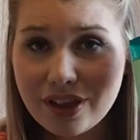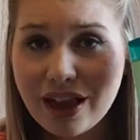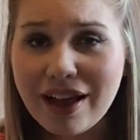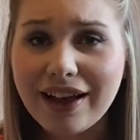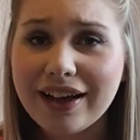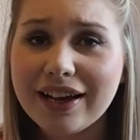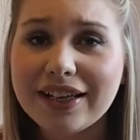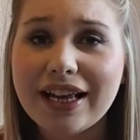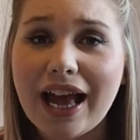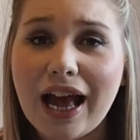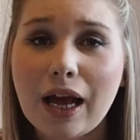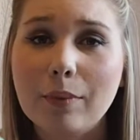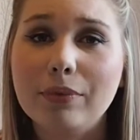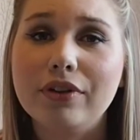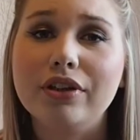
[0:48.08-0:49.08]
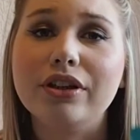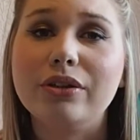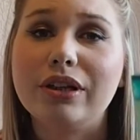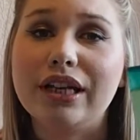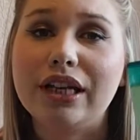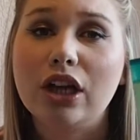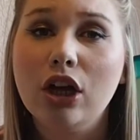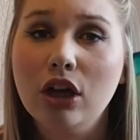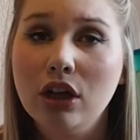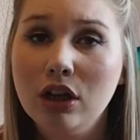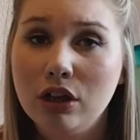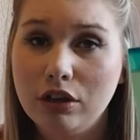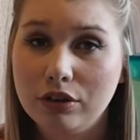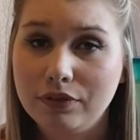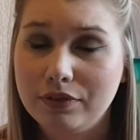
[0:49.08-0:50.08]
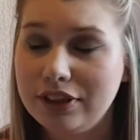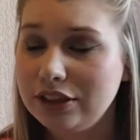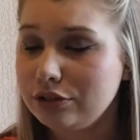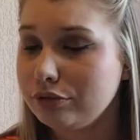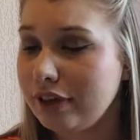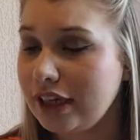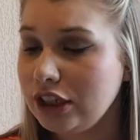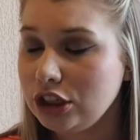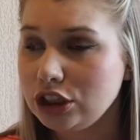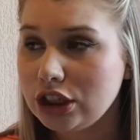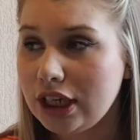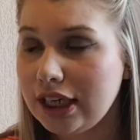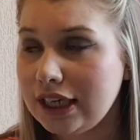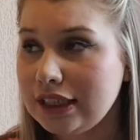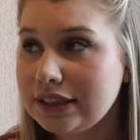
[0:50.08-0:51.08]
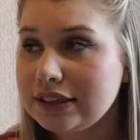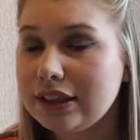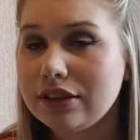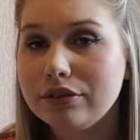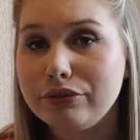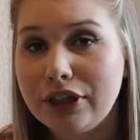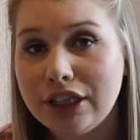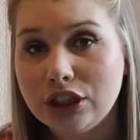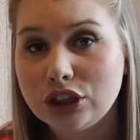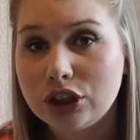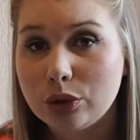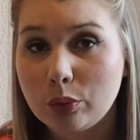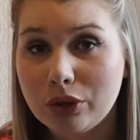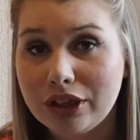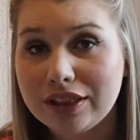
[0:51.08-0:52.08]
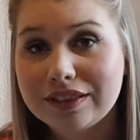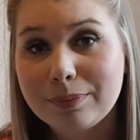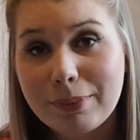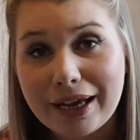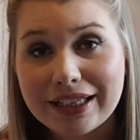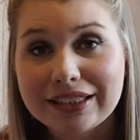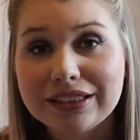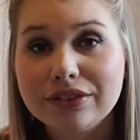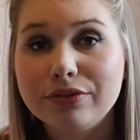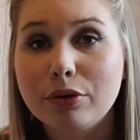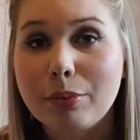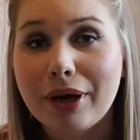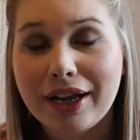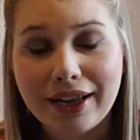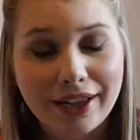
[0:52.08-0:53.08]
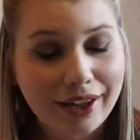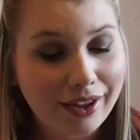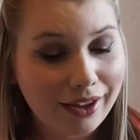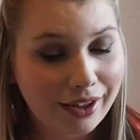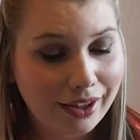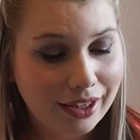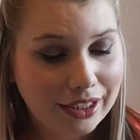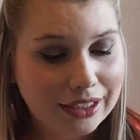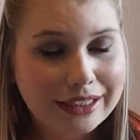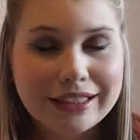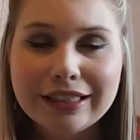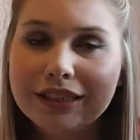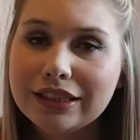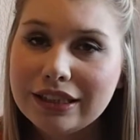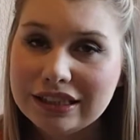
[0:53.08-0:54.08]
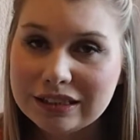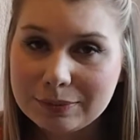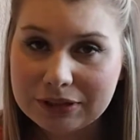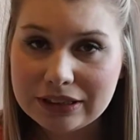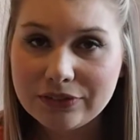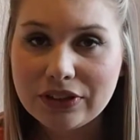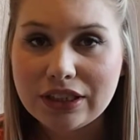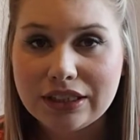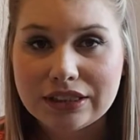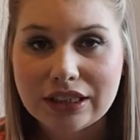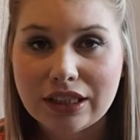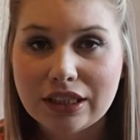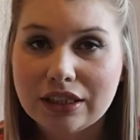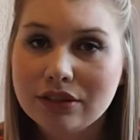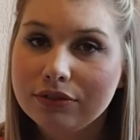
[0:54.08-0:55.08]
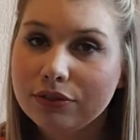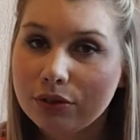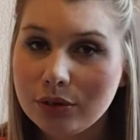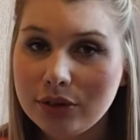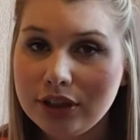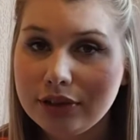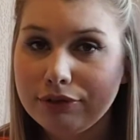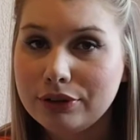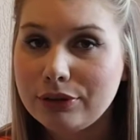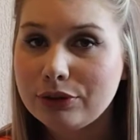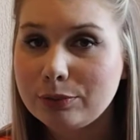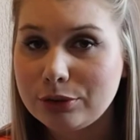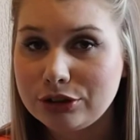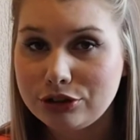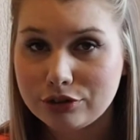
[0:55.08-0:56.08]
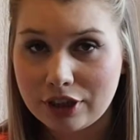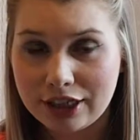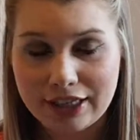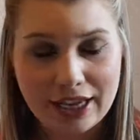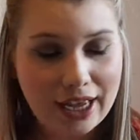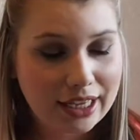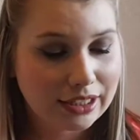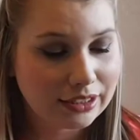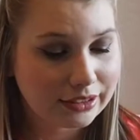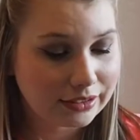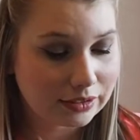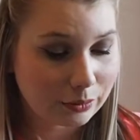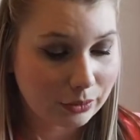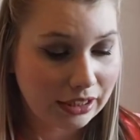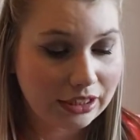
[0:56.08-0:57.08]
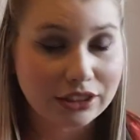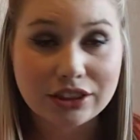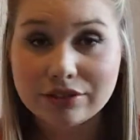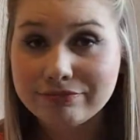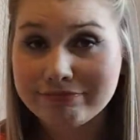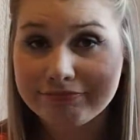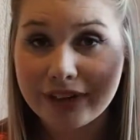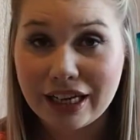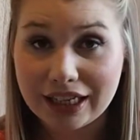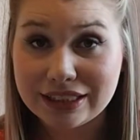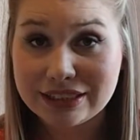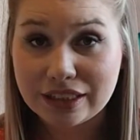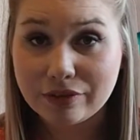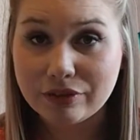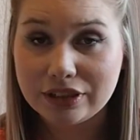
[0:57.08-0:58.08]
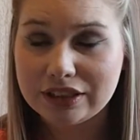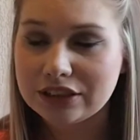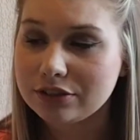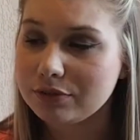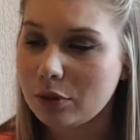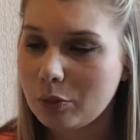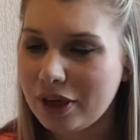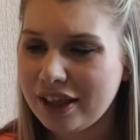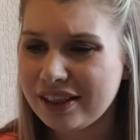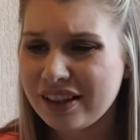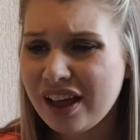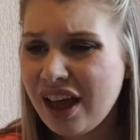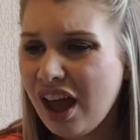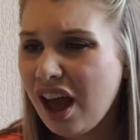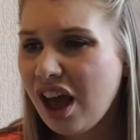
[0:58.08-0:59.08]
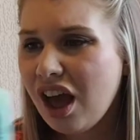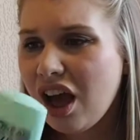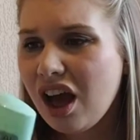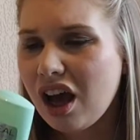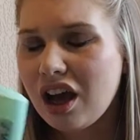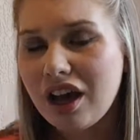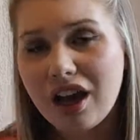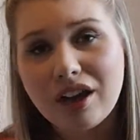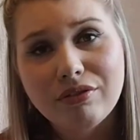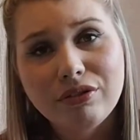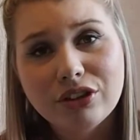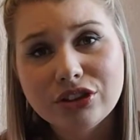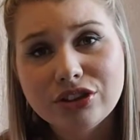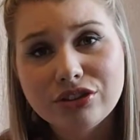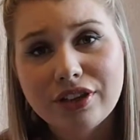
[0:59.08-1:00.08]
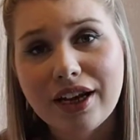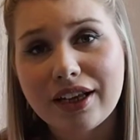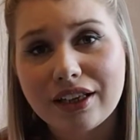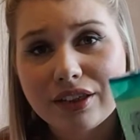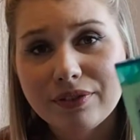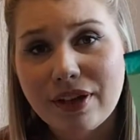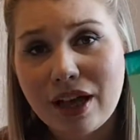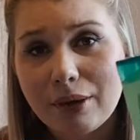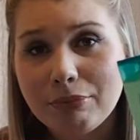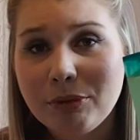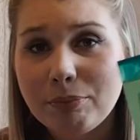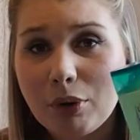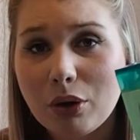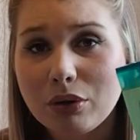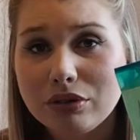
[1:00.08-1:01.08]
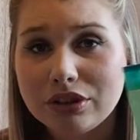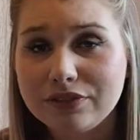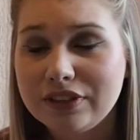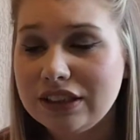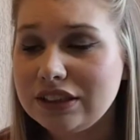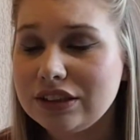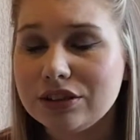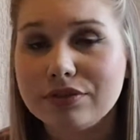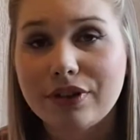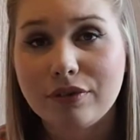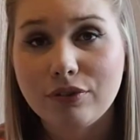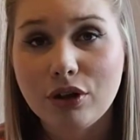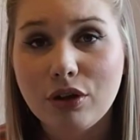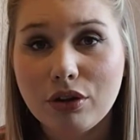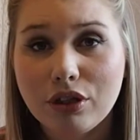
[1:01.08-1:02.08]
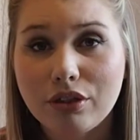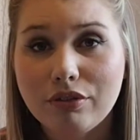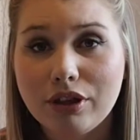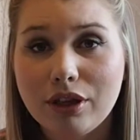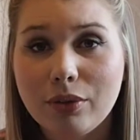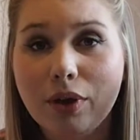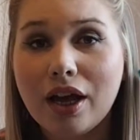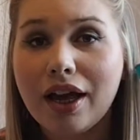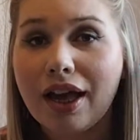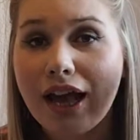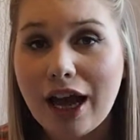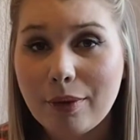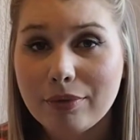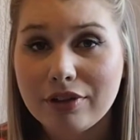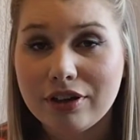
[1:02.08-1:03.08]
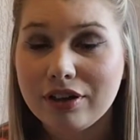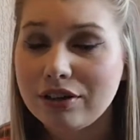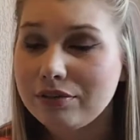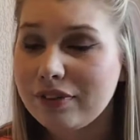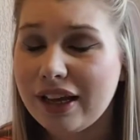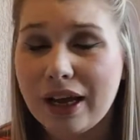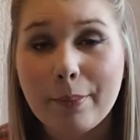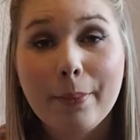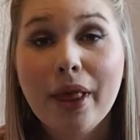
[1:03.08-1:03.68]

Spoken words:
I absolutely love this range. It's the range that works best for my hair. It's specifically designed for oily roots but dry ends, which I definitely suffer with. I've lost track of how many bottles of this stuff I've got through. Absolutely love it.